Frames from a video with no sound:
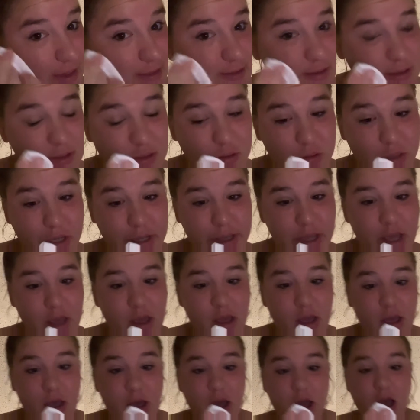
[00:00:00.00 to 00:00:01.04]
at 6.20.
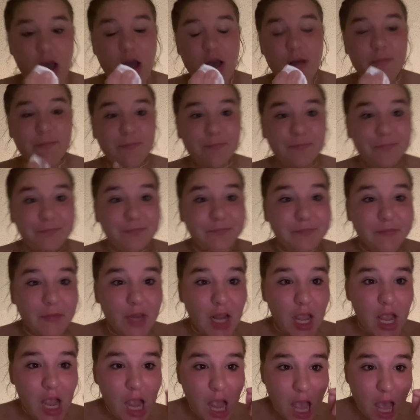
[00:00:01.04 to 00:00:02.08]
Um,
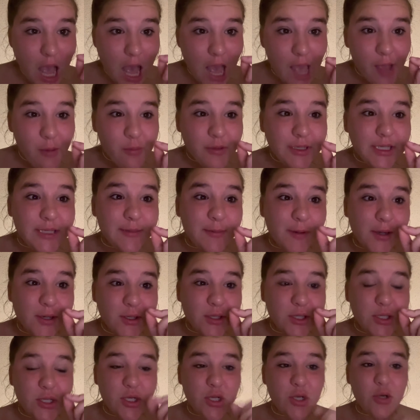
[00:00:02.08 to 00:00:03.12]
I was
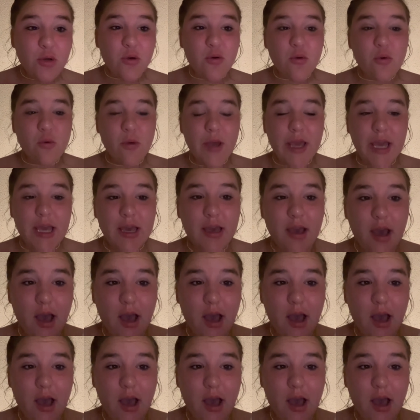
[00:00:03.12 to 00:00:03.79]
supposed to wake